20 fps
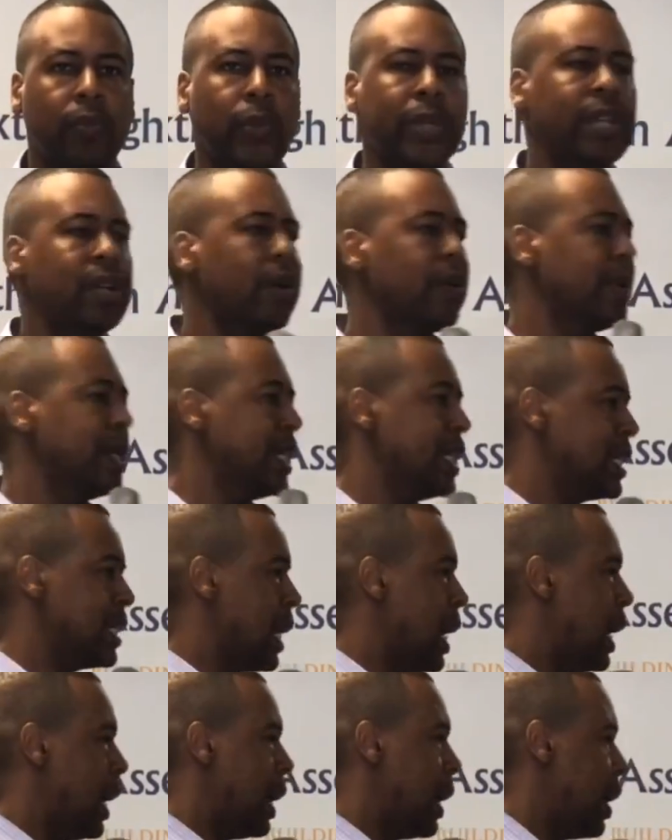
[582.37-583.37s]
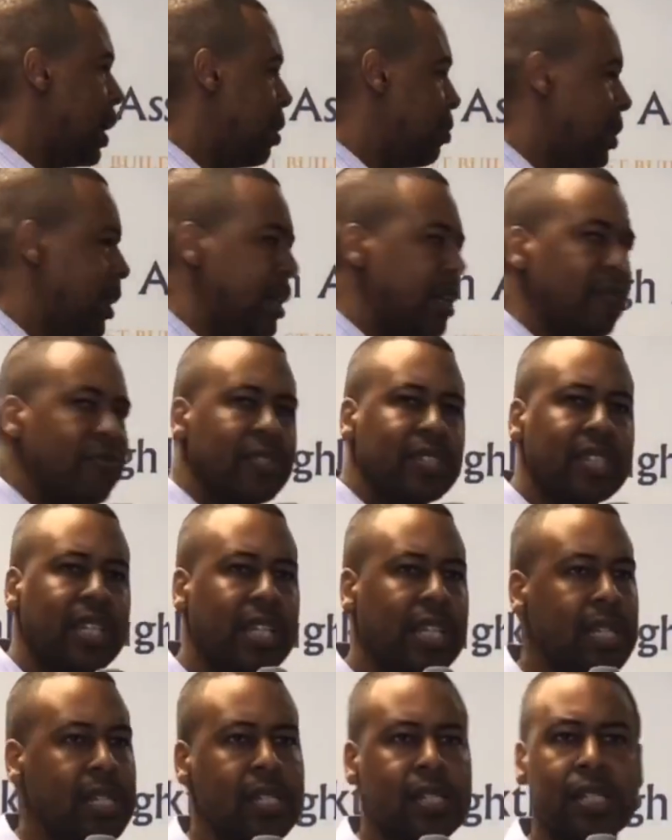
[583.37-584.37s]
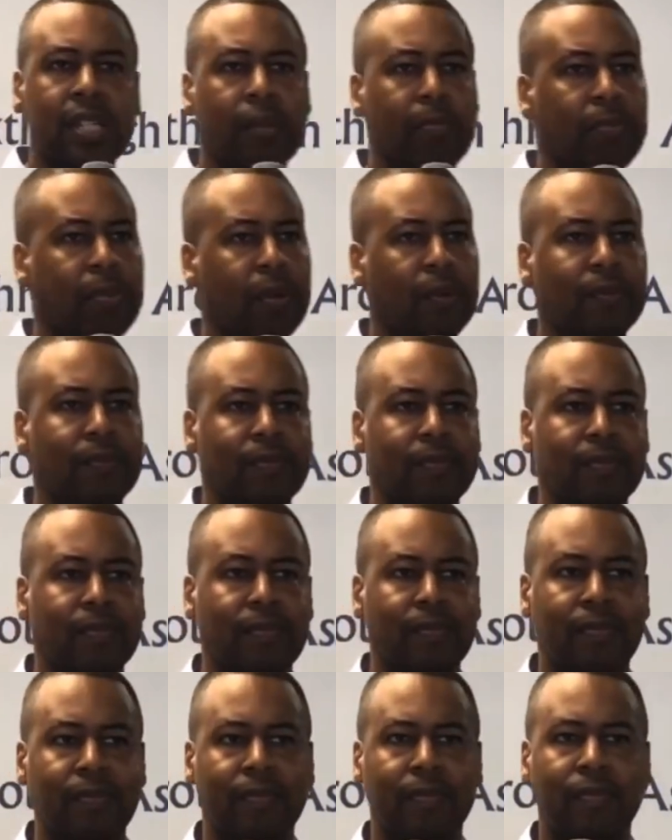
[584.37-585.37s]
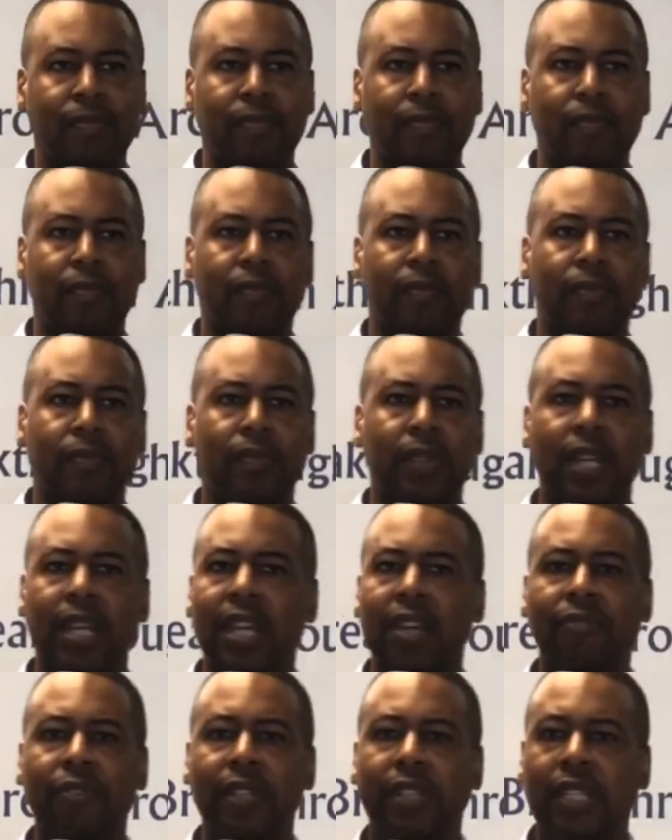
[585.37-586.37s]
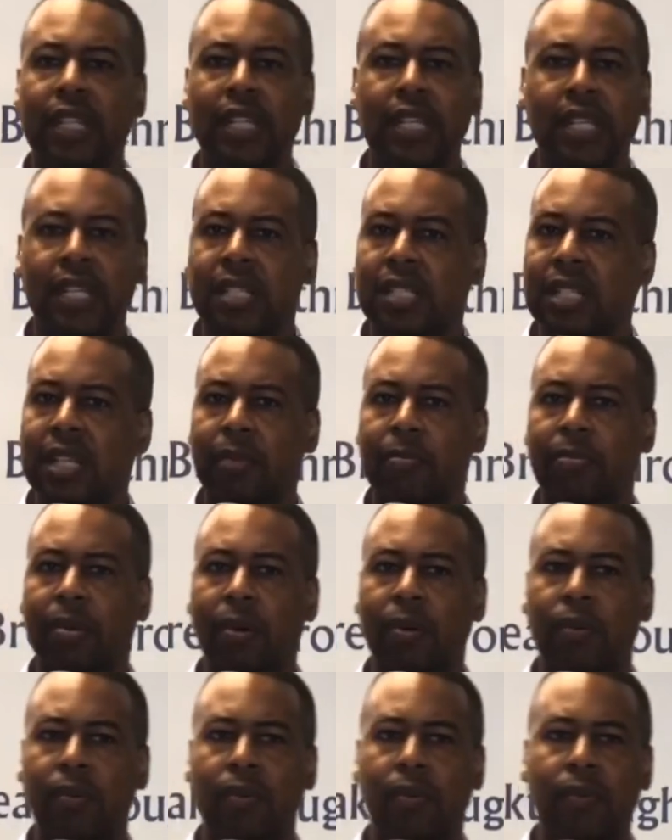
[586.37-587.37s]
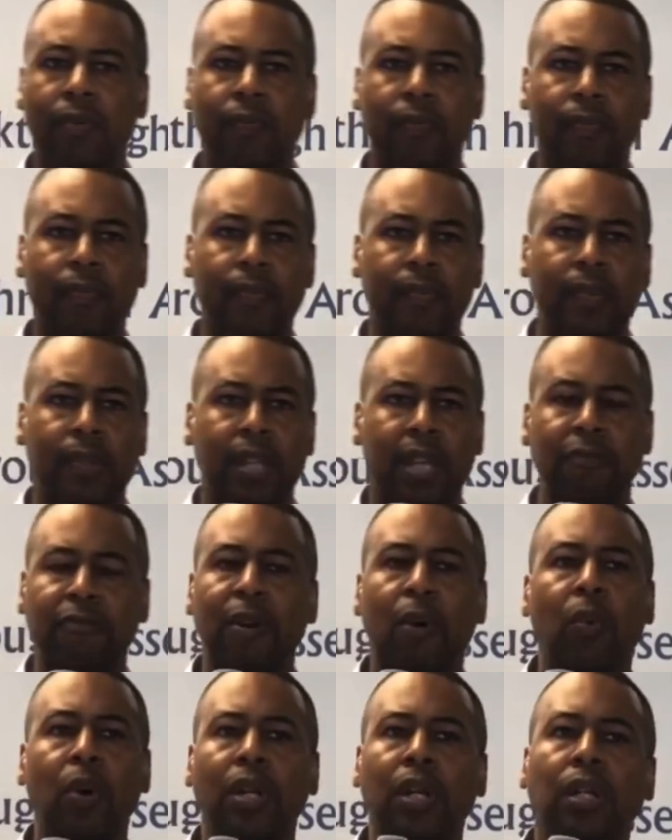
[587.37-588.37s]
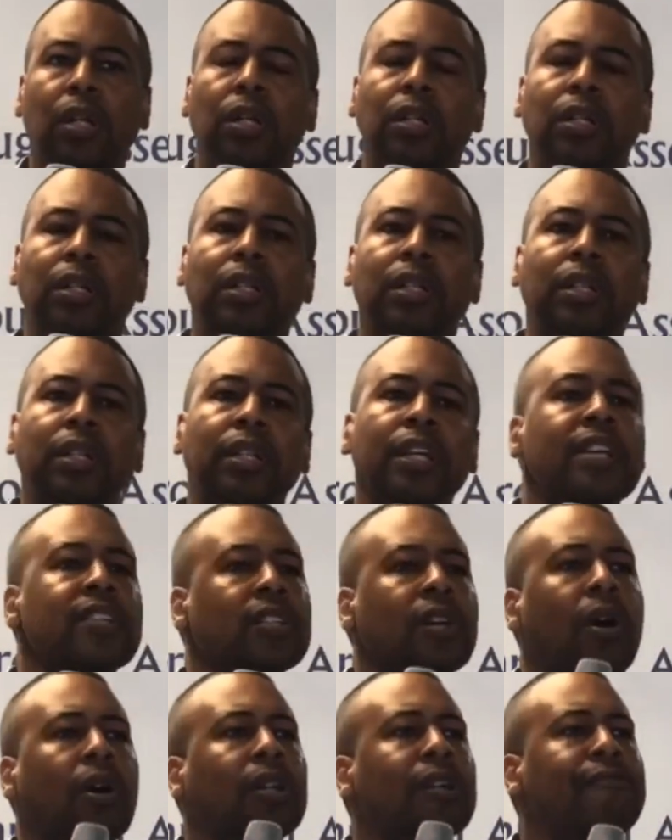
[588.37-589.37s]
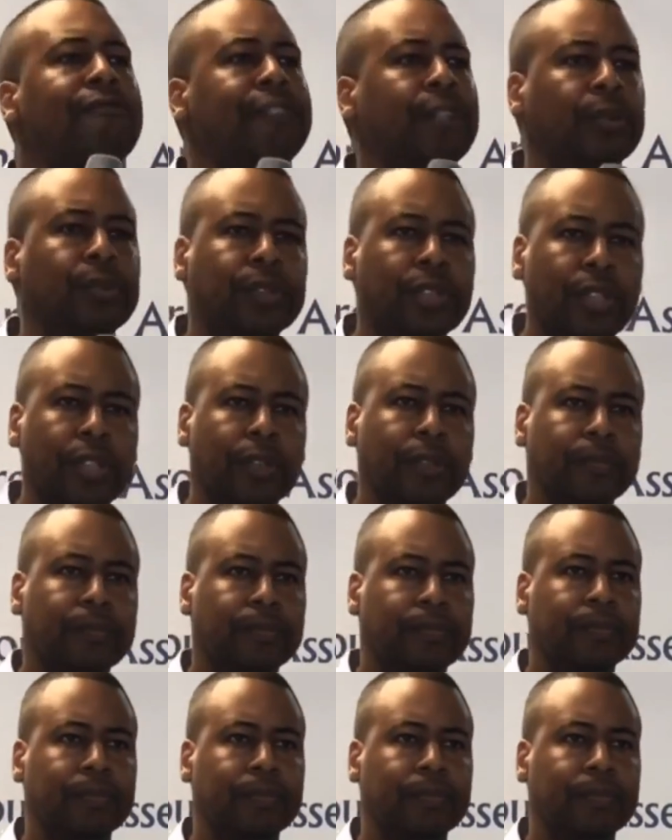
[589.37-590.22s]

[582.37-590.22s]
We are in a time that everything is simple. Everything is simple. If I want to look good, it's called a filter.